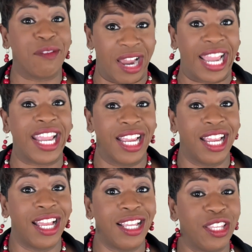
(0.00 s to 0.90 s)
Right?
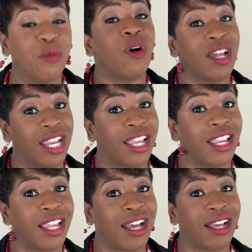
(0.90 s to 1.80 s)
You want it.
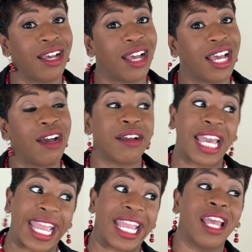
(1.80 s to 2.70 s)

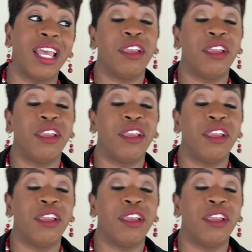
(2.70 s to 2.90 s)
Okay?